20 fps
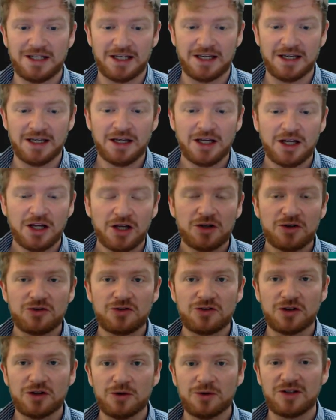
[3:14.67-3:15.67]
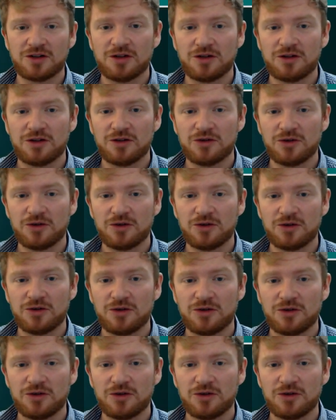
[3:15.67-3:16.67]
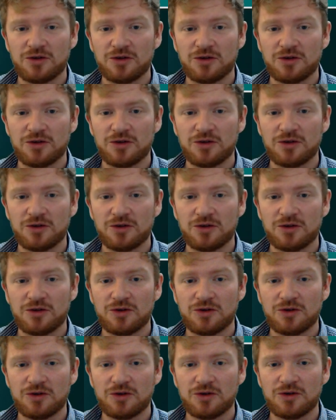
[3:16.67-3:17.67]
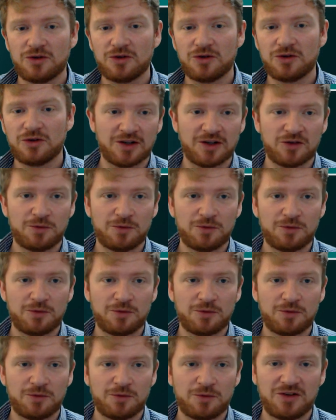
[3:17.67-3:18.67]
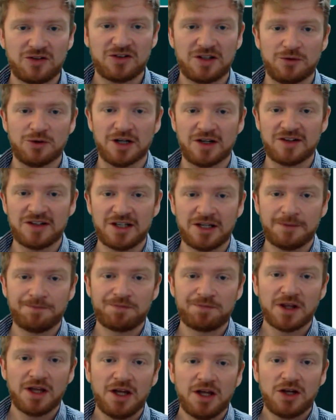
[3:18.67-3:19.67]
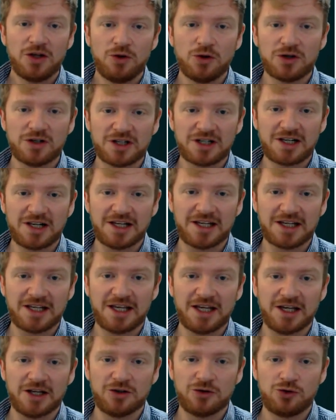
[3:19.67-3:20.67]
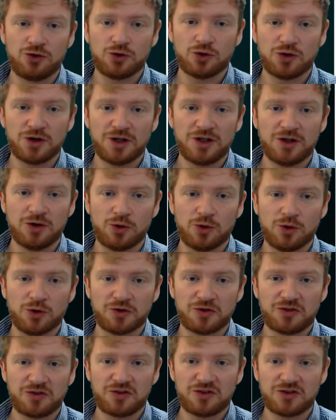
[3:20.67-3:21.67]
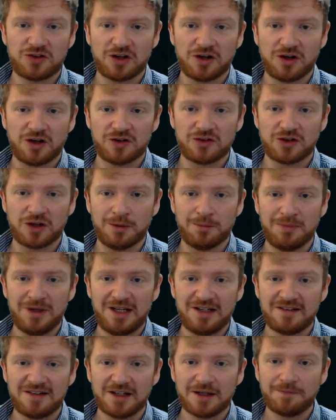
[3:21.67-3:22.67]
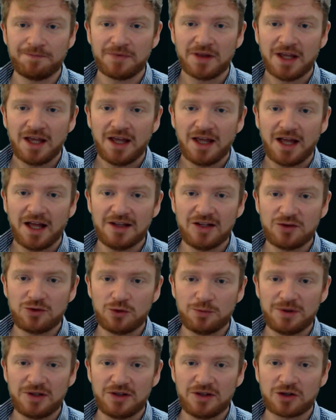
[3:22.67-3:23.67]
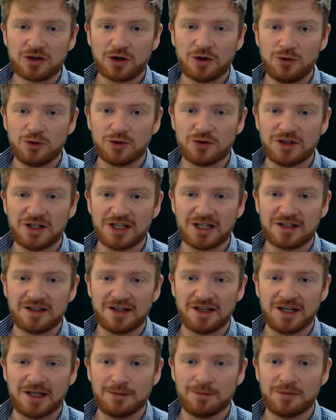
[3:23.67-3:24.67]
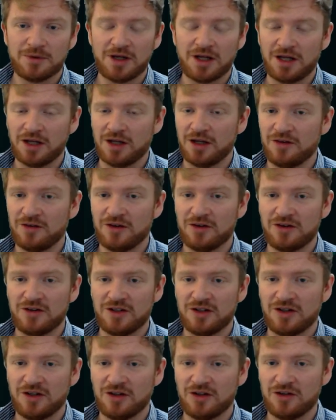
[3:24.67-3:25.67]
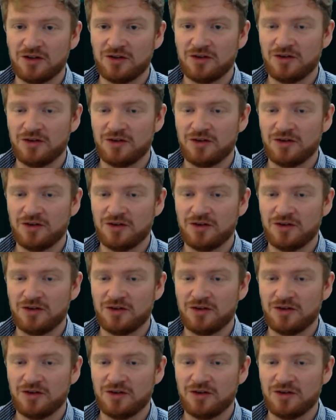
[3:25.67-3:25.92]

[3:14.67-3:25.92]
so it's going to just show me a few different things. But just to give you an idea, you're going to click here, join or start a meeting, and this will be the code or nickname that the